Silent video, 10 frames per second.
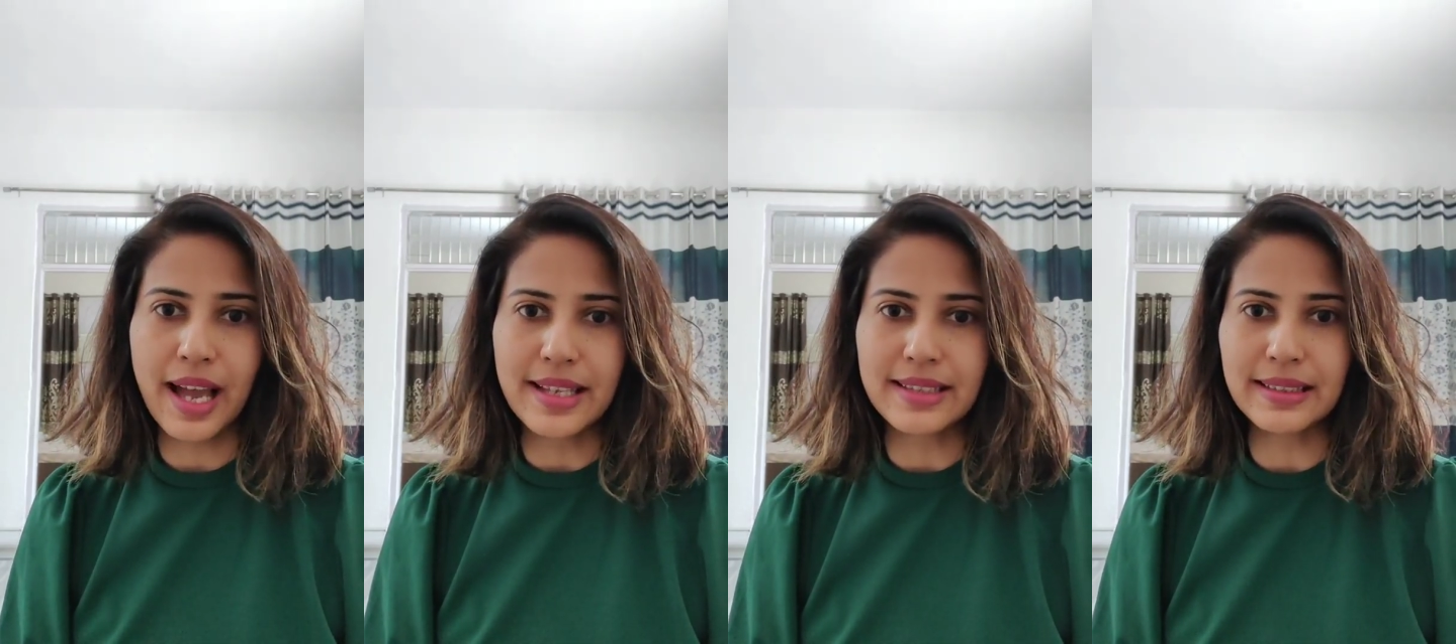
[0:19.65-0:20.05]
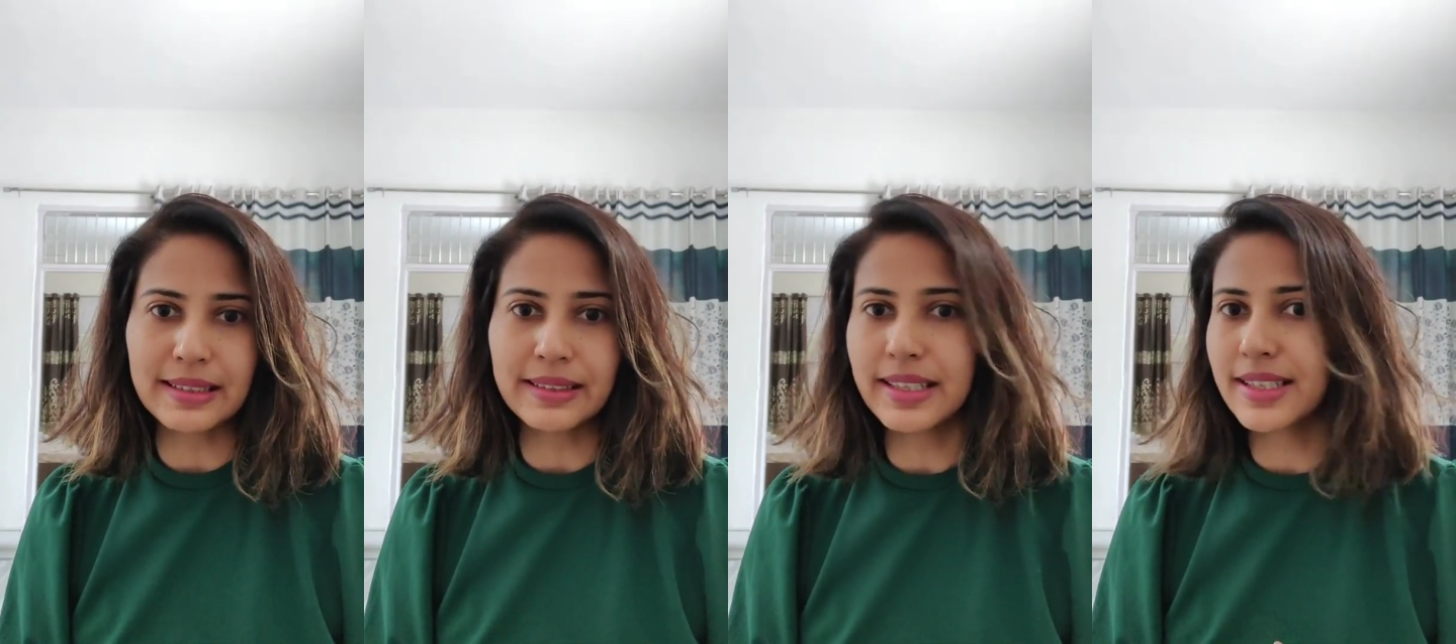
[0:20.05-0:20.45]
has
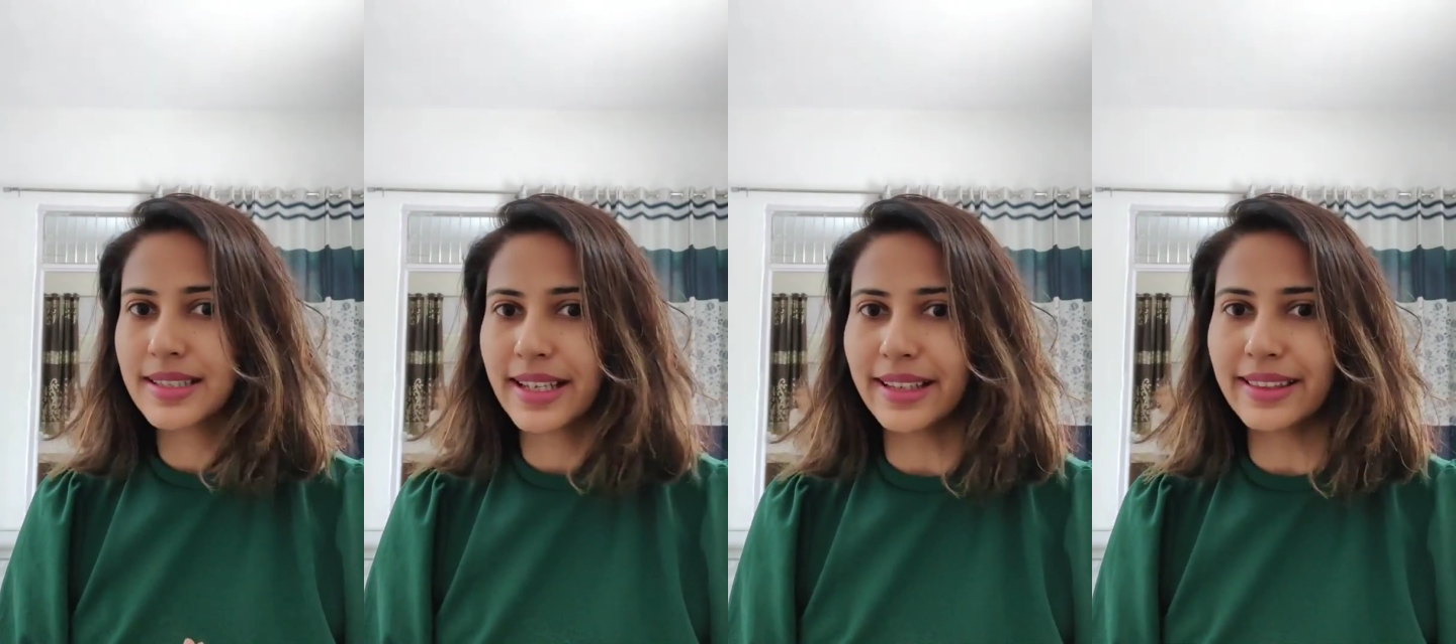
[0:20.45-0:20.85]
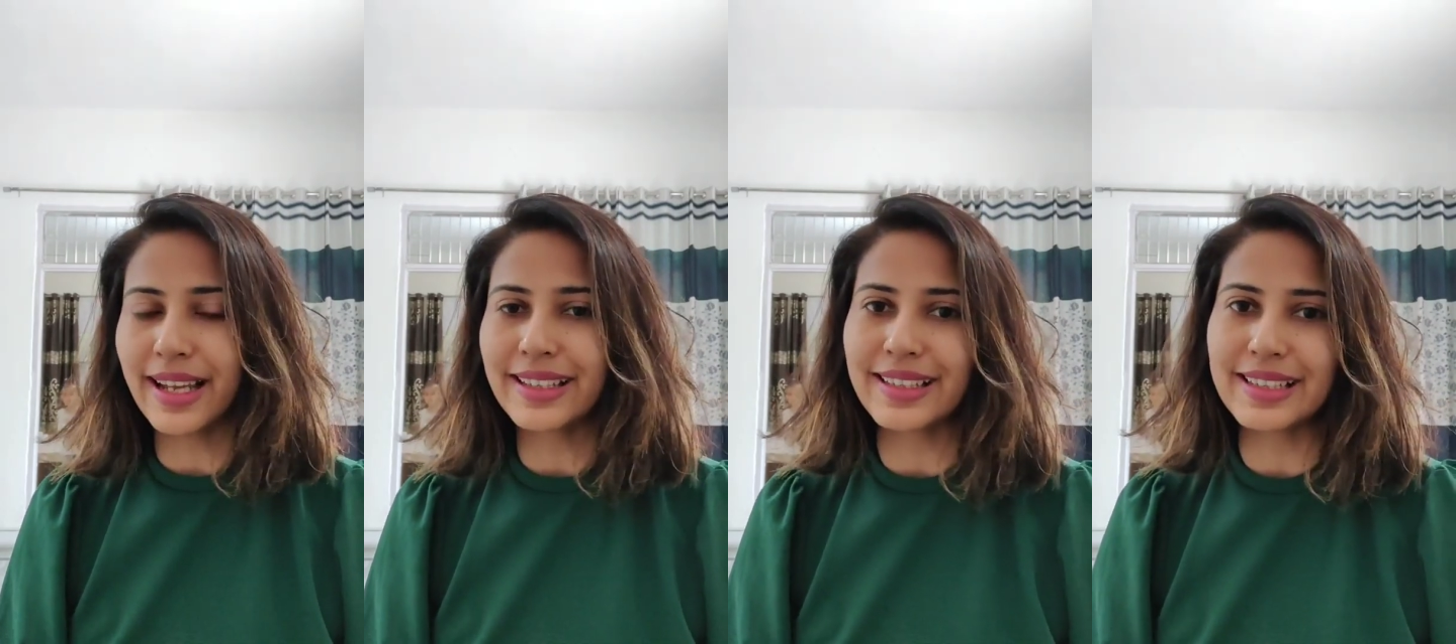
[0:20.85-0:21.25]
clearly said
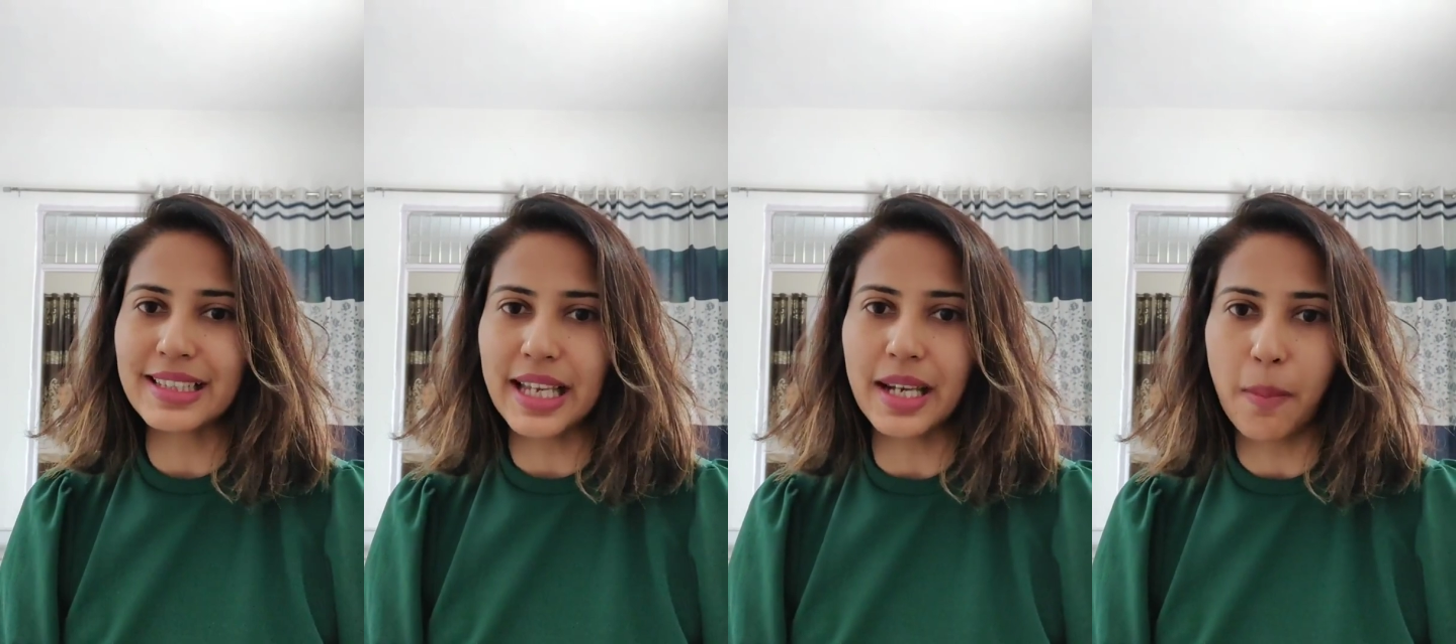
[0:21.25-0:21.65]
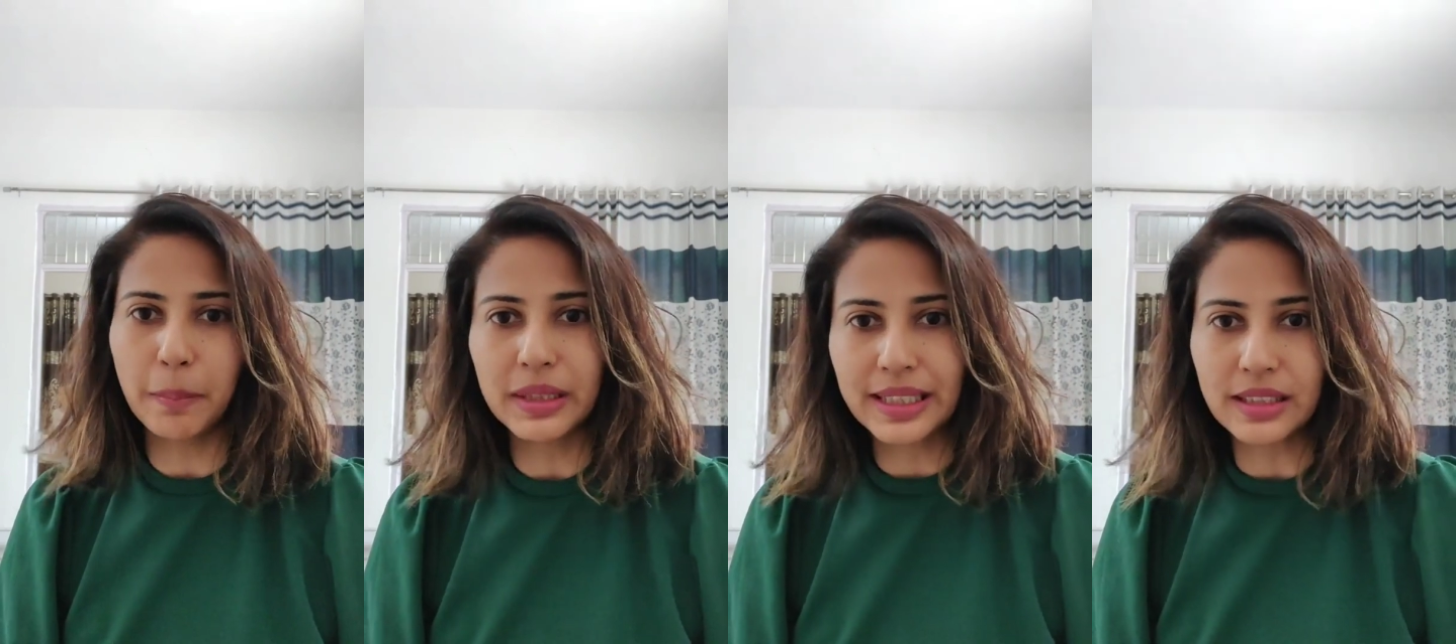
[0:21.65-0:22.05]
that it's an
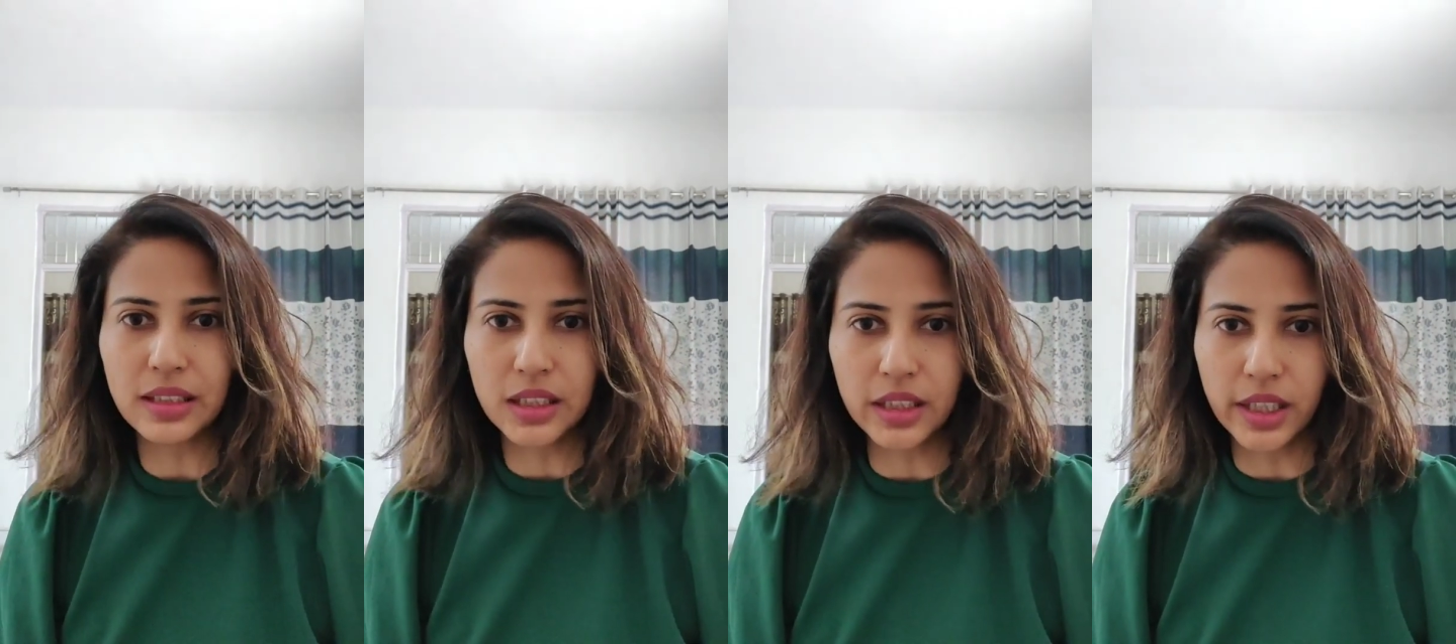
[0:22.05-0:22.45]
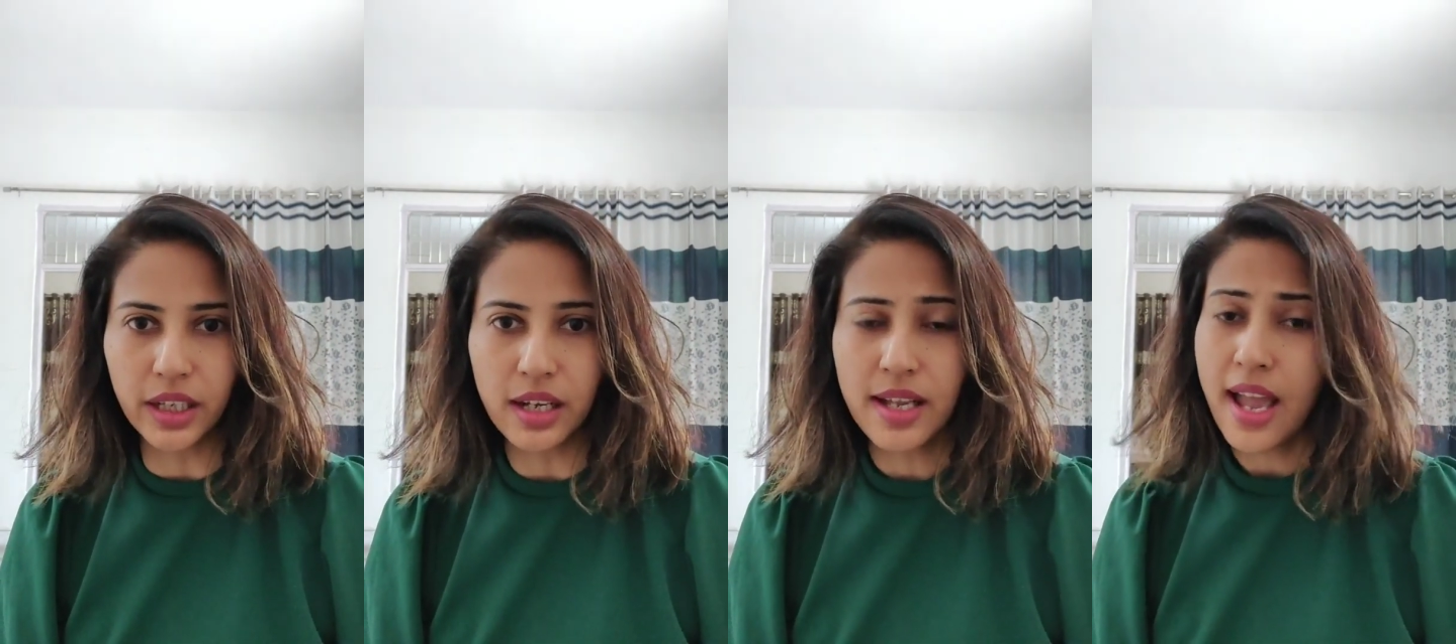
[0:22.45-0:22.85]
umbilical hernia,